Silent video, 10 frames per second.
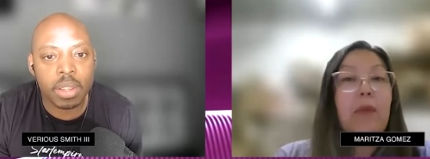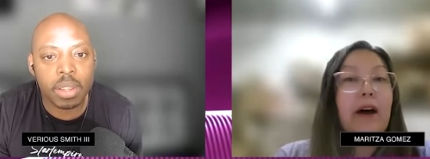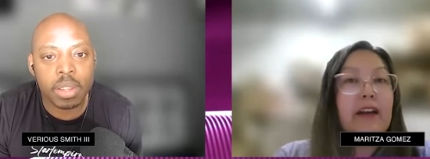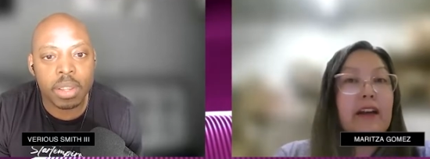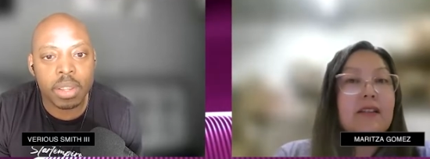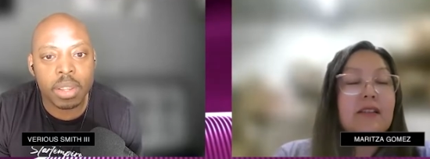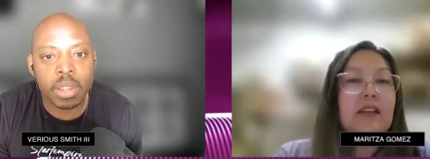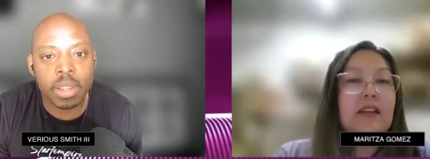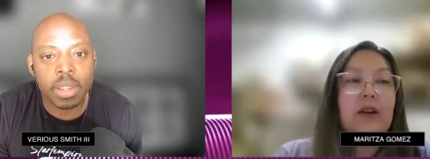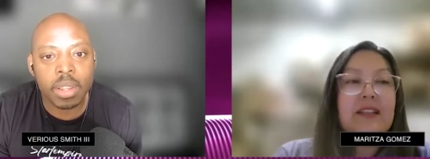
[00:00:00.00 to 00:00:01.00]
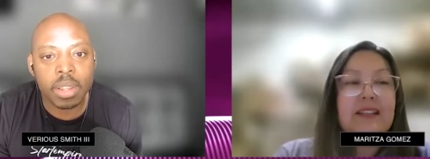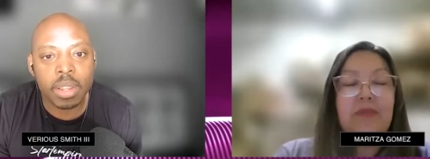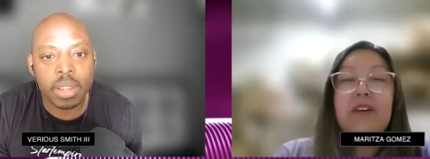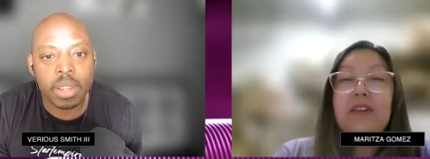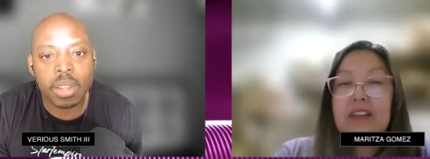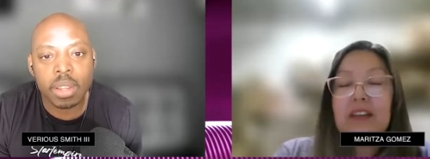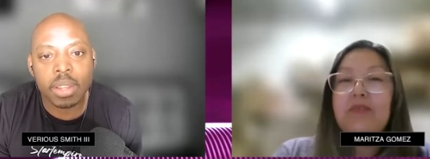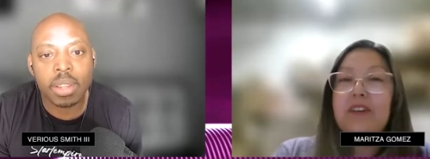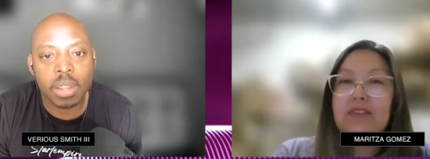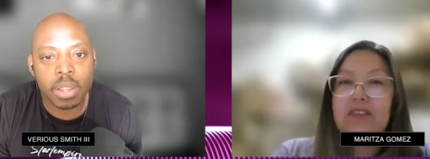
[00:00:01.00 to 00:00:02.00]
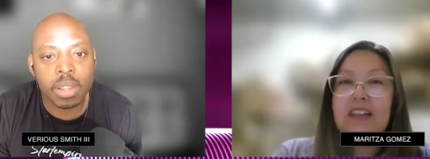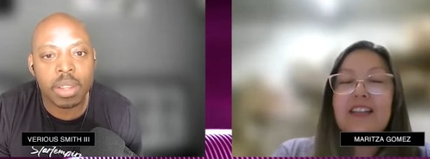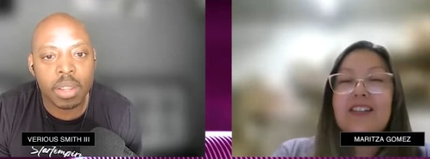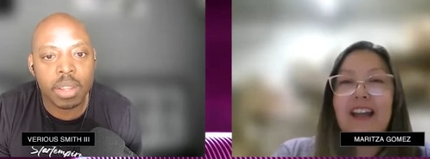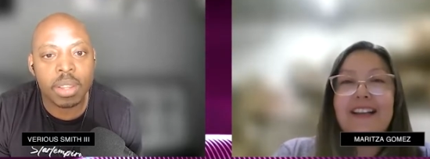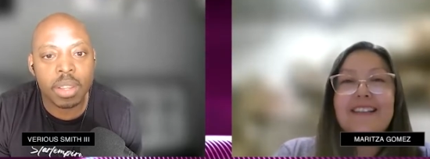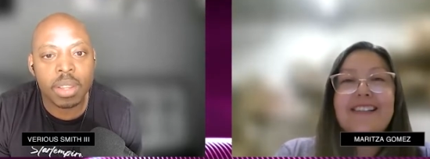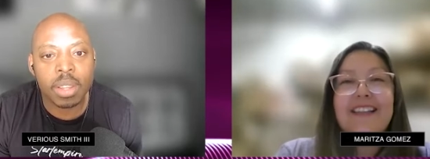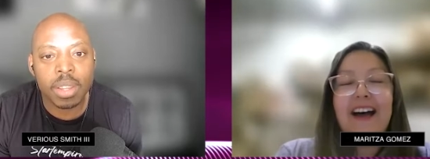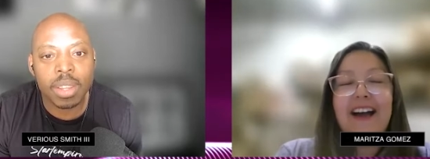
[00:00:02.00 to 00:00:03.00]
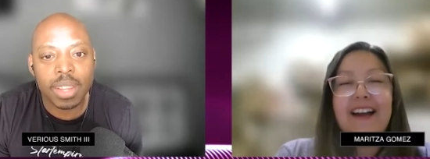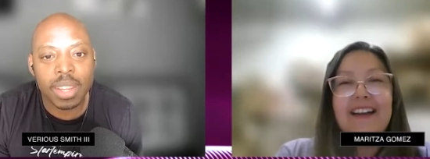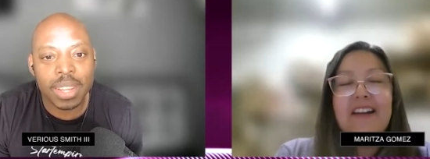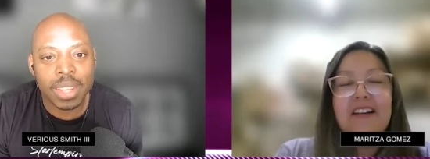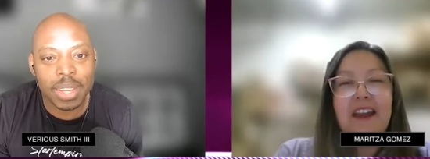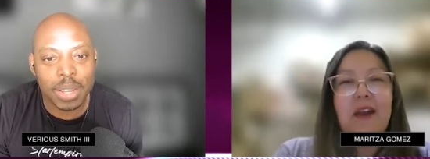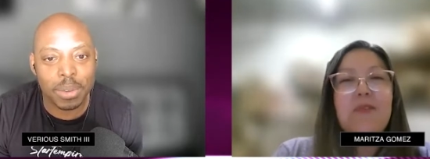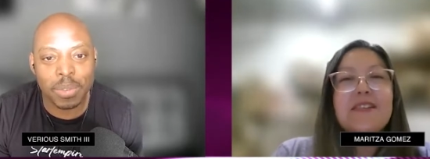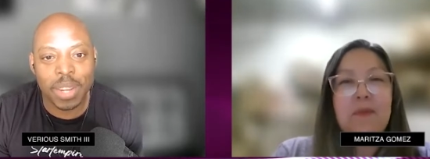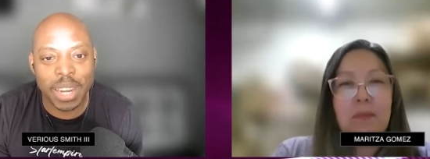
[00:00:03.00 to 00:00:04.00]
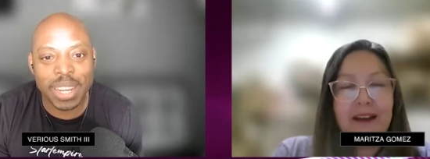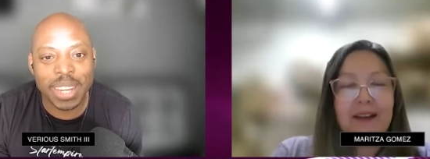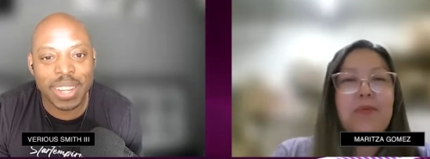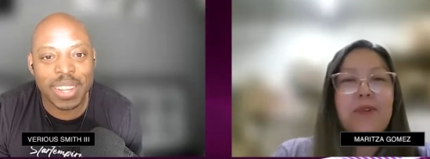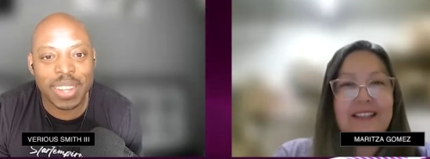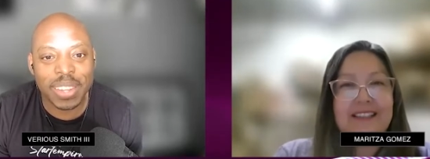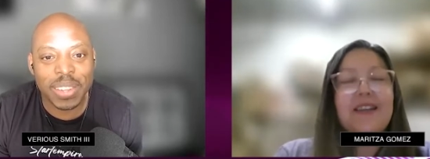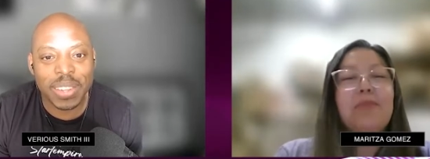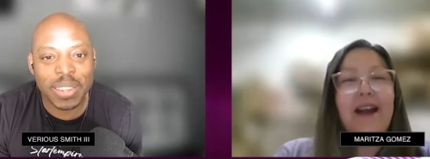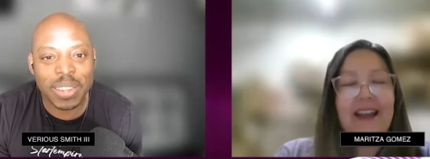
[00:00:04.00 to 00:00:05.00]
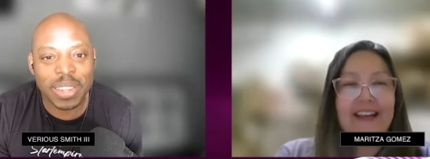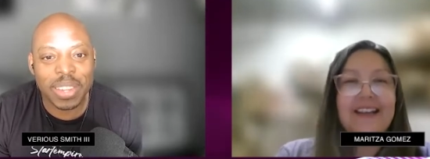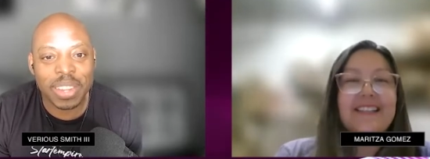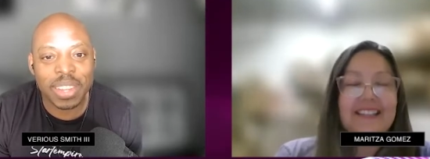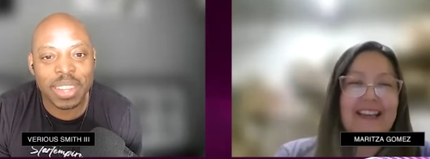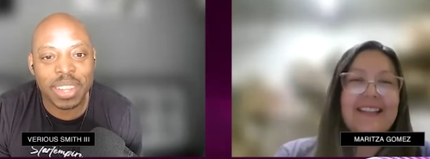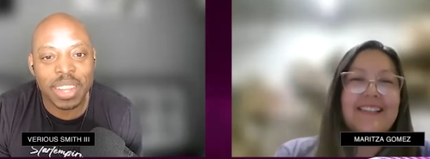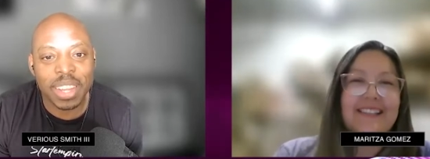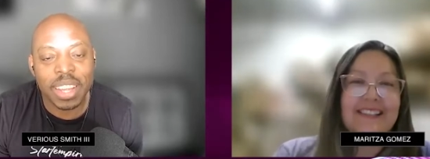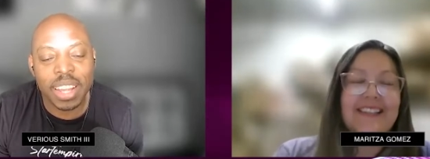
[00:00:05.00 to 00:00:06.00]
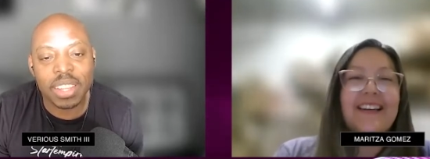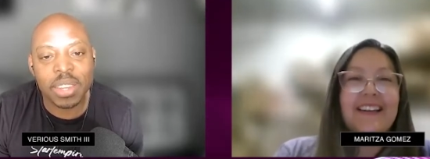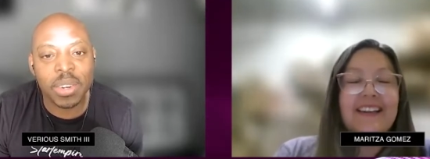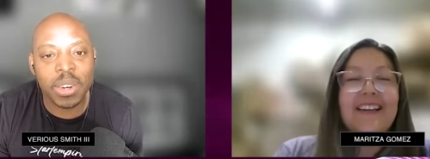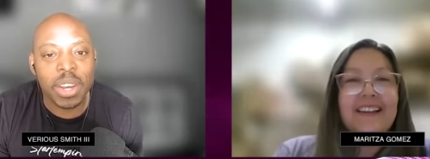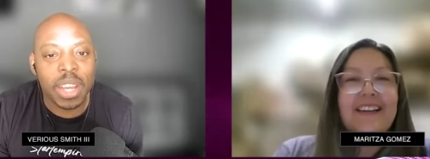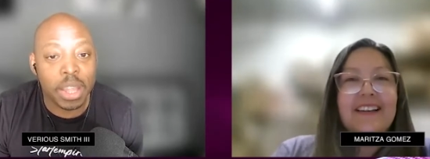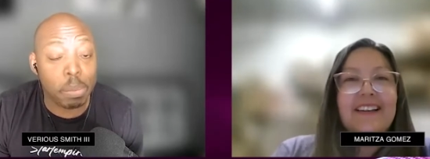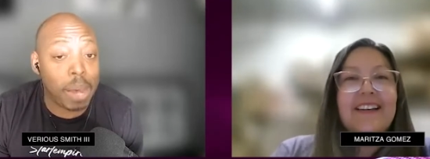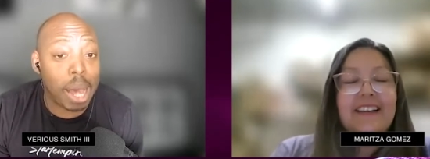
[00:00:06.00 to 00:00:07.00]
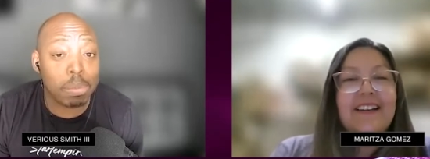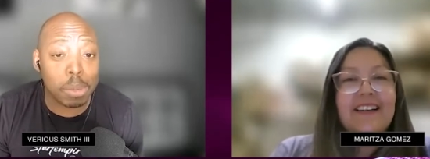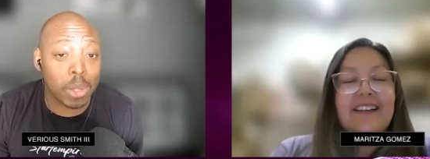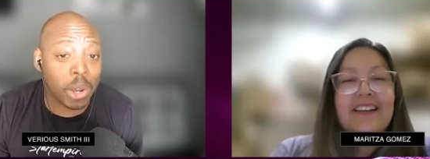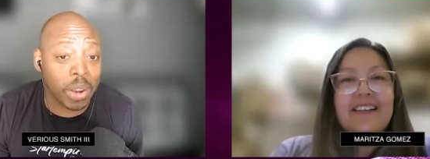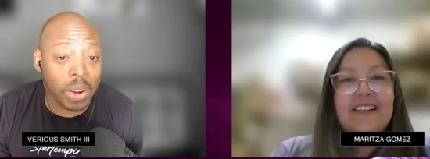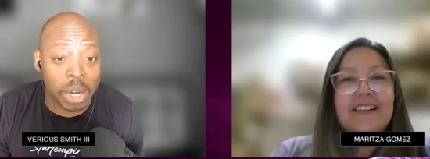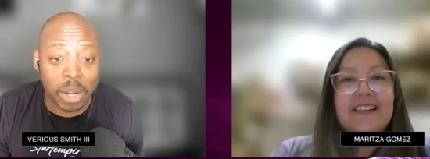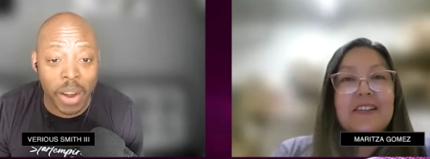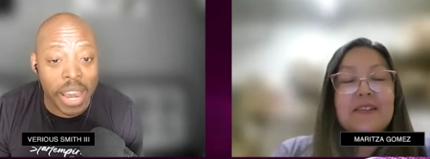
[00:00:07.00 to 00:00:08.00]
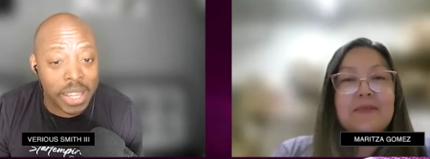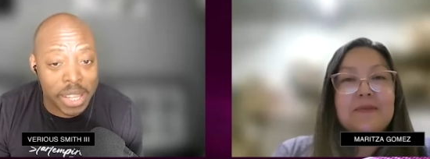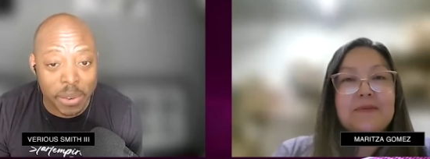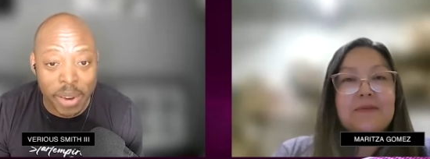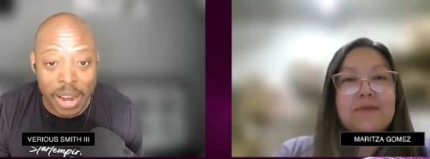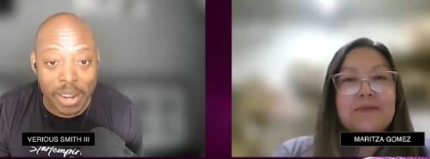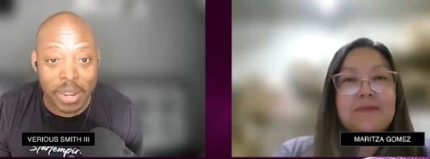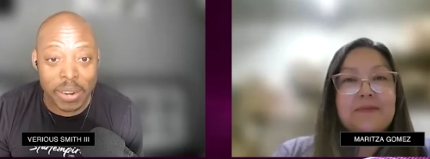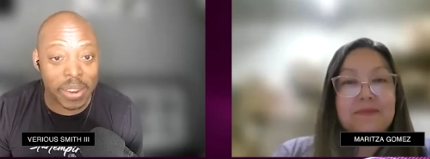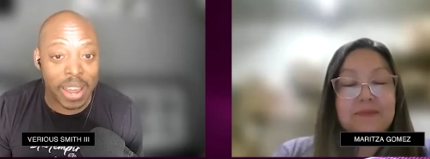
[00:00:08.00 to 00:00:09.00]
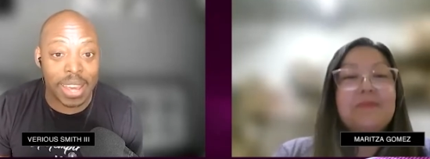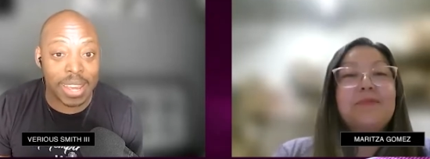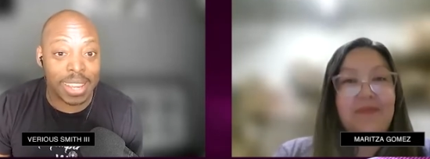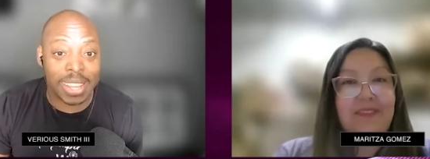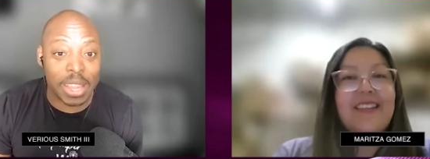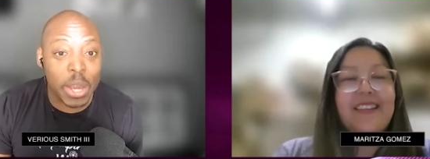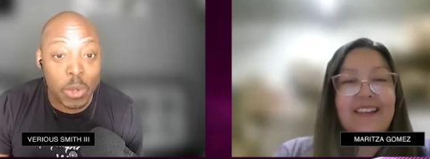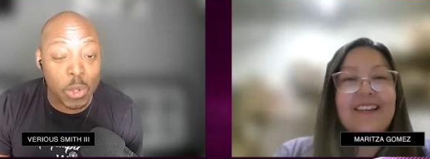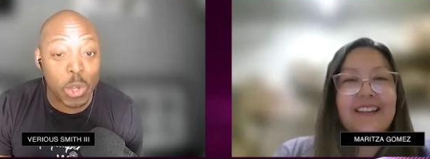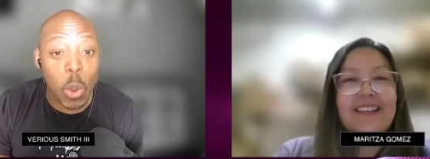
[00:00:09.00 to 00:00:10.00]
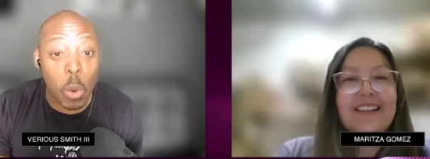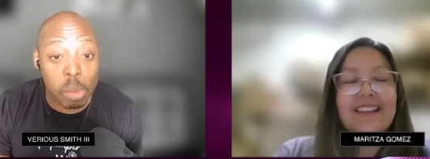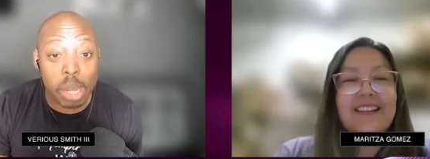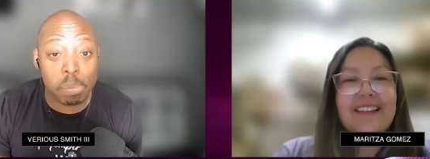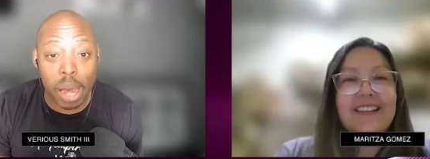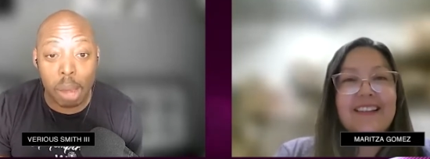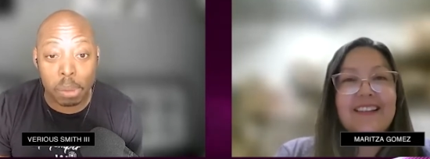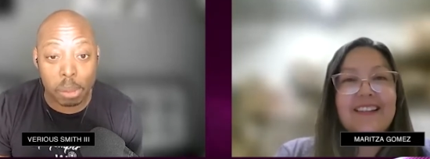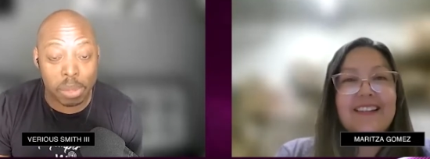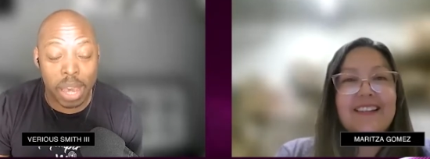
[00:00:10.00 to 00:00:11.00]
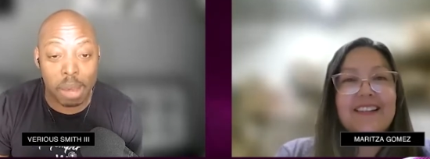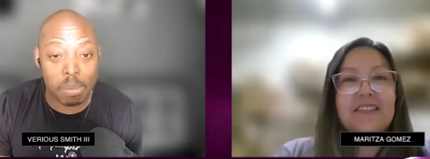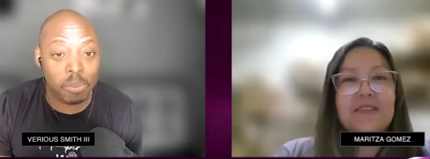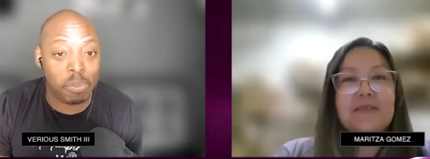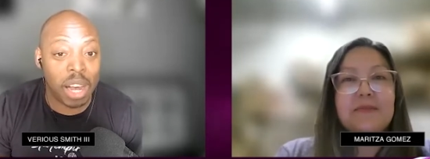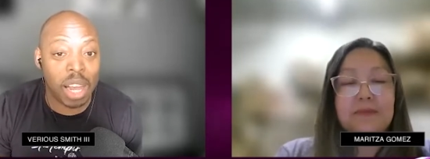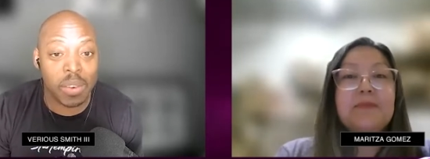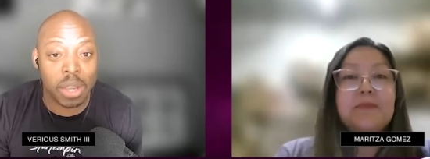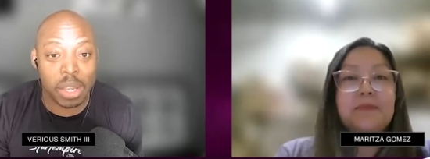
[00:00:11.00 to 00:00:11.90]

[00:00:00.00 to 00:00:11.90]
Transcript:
Speaker 1: mugs. You know, it's a 50 50 chance that You've it was a mug printed by us. Yes.
Speaker 2: That's cool. The pop ups are going crazy around here. Like, there's so many pop ups. I've been following